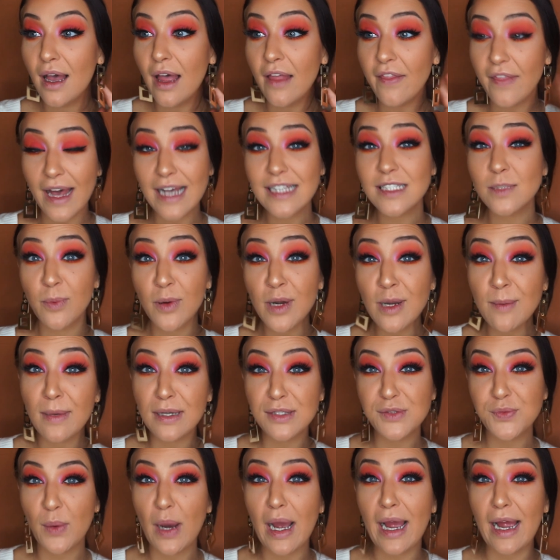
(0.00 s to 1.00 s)
That's pretty
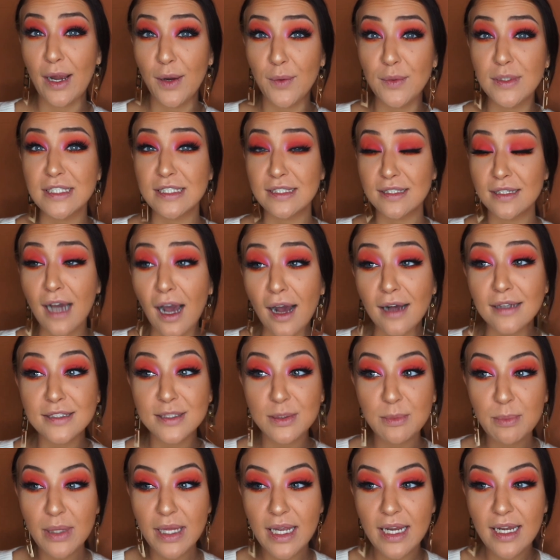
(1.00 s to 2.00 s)
much why I was
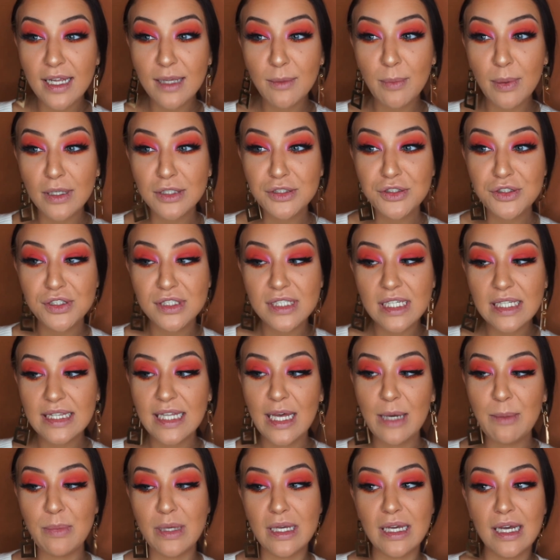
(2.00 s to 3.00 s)
contemplating purchasing
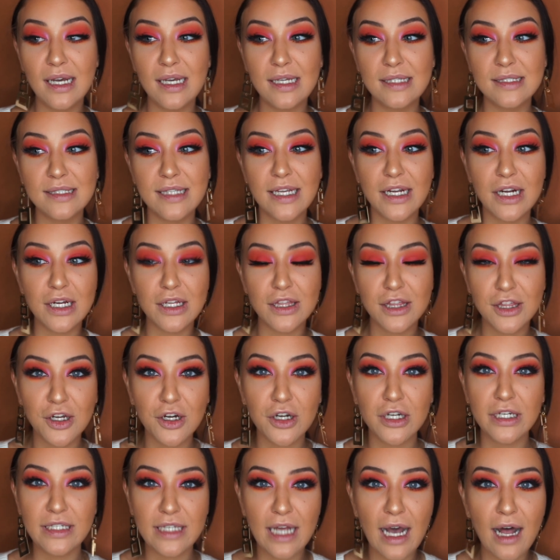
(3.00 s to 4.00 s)
them, because they're
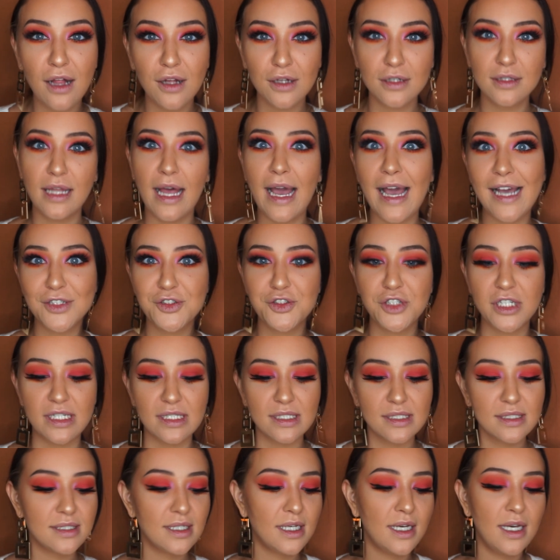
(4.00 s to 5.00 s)
$30
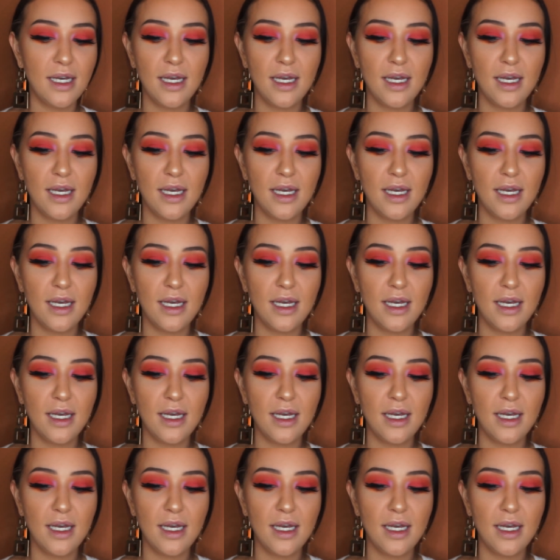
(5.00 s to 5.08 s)
lashes.